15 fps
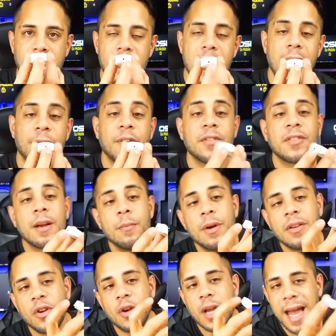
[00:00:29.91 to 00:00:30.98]
If for some
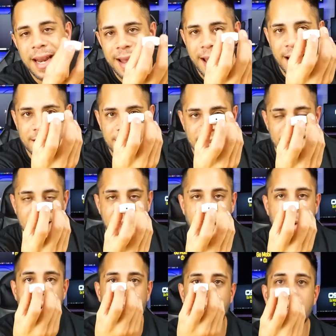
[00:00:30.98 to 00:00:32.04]
reason you can't access that
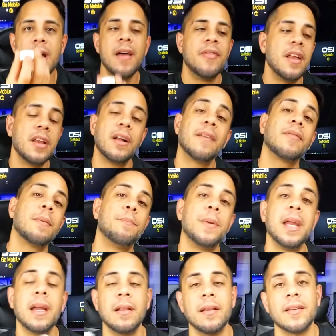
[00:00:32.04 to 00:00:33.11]
hole, then you'll have to
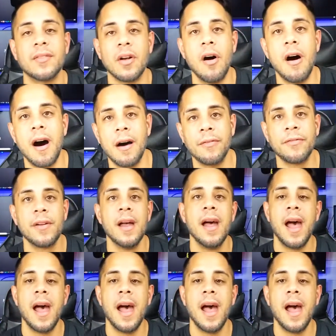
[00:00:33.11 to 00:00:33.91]
peel this off,